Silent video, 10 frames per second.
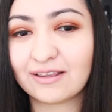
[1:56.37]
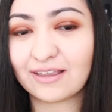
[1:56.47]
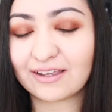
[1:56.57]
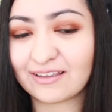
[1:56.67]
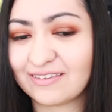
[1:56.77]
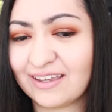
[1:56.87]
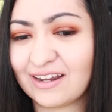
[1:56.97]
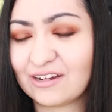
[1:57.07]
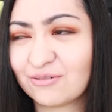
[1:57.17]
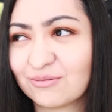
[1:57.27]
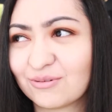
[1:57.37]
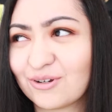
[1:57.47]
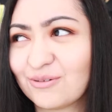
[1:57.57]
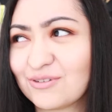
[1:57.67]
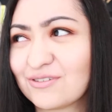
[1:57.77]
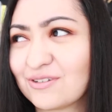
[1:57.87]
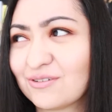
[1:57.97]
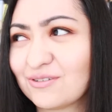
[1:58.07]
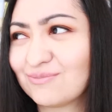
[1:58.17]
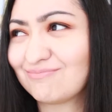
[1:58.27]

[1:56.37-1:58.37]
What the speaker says: Like I said, I don't know if she's still